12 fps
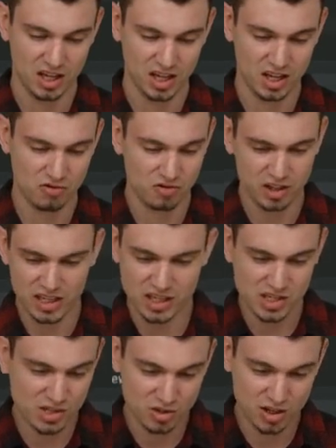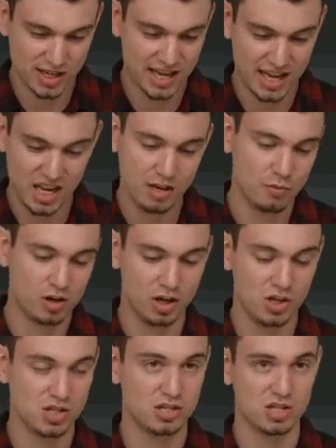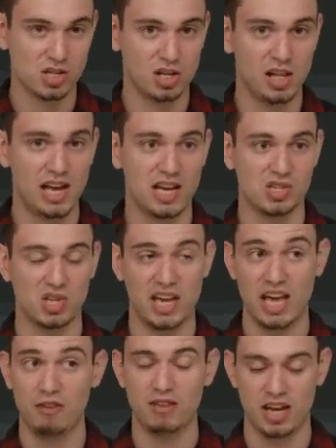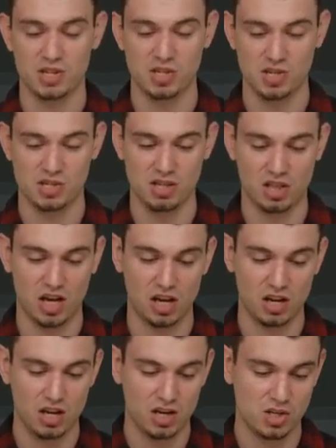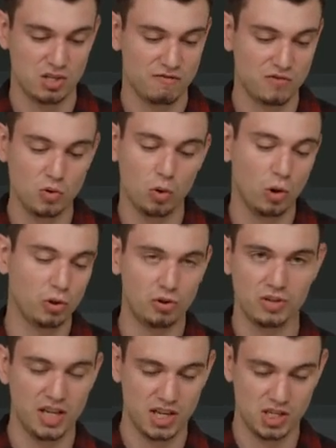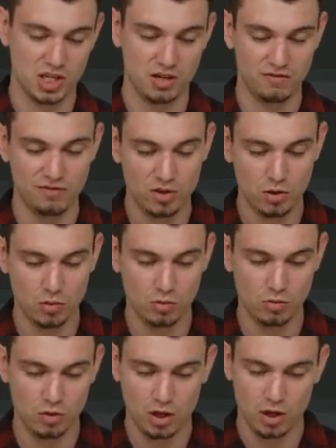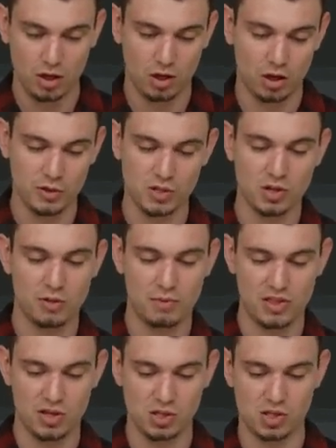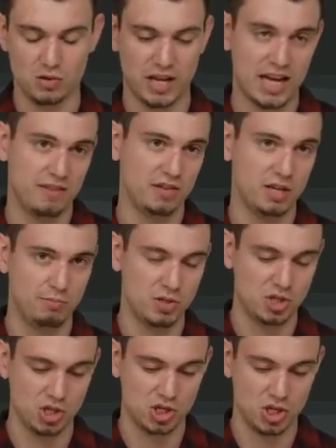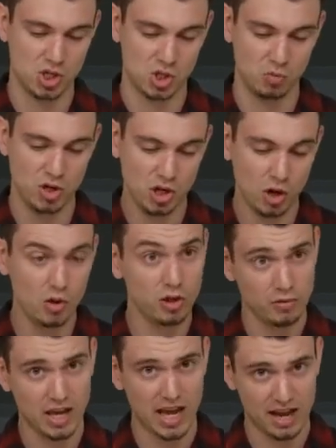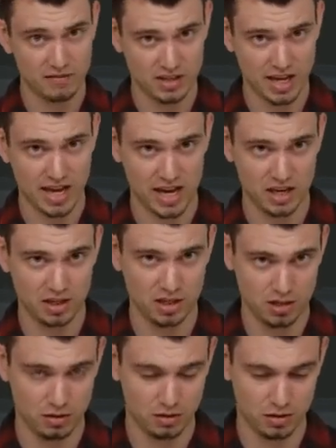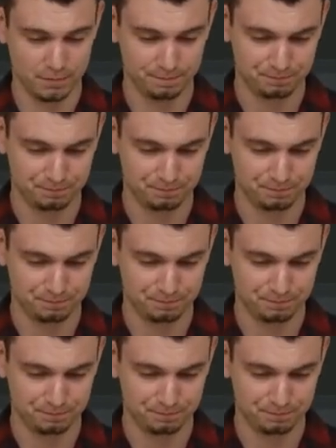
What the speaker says: And really, it doesn't look like anywhere else in this class I have access to that. The viewholder takes in a view. All these other methods don't have any position. So we know that we have to add it here.